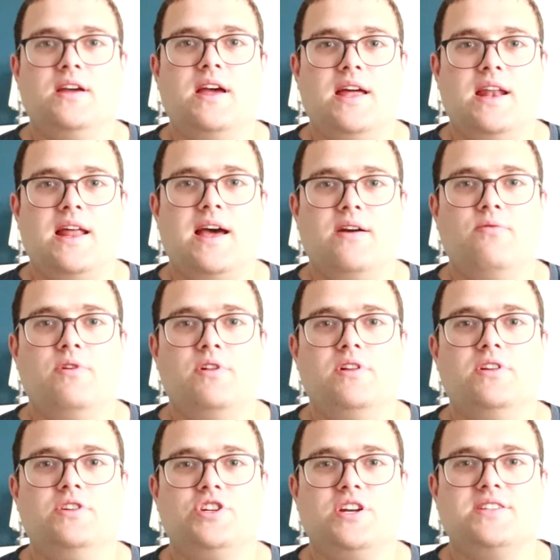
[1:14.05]
And I
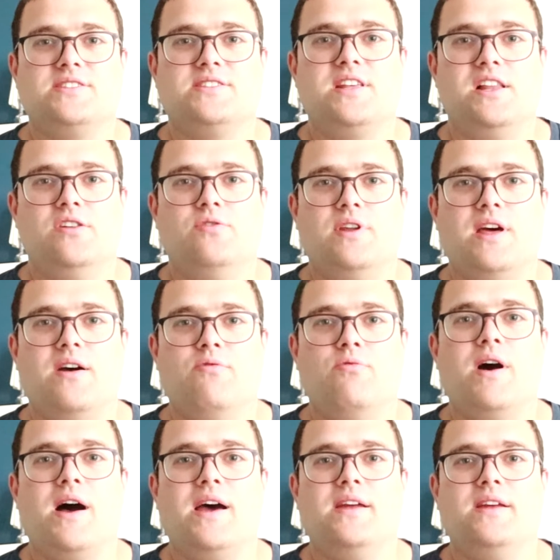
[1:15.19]
will just tell you now
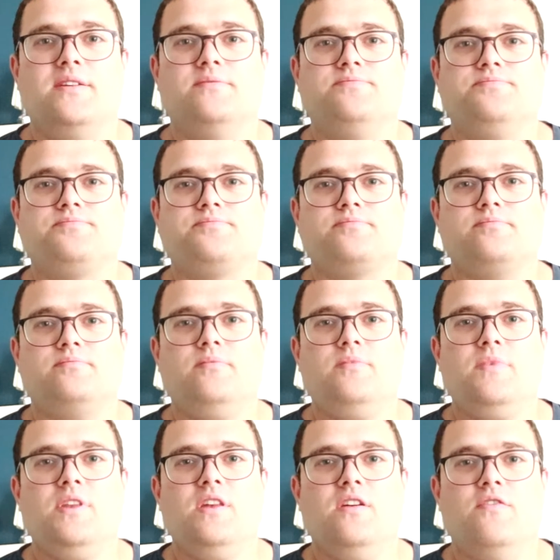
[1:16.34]
why.
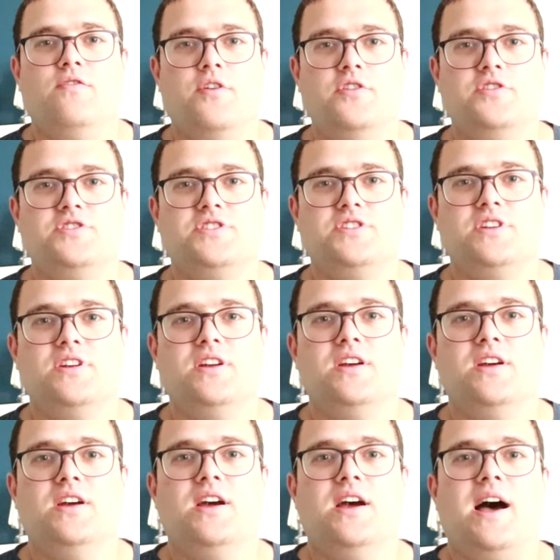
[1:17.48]
First,
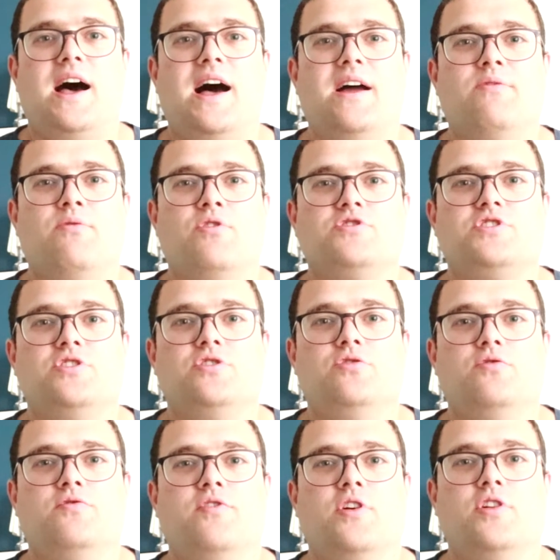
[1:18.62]
I wasn't
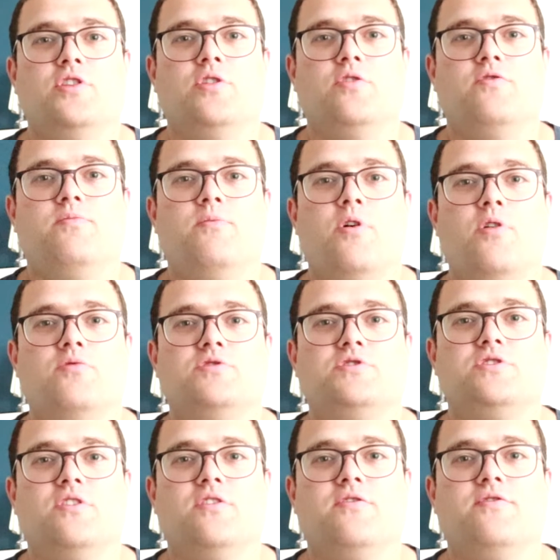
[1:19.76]
too fond of
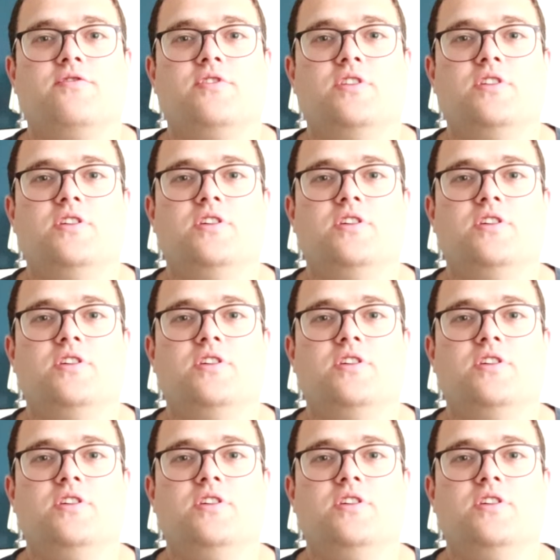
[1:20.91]
most of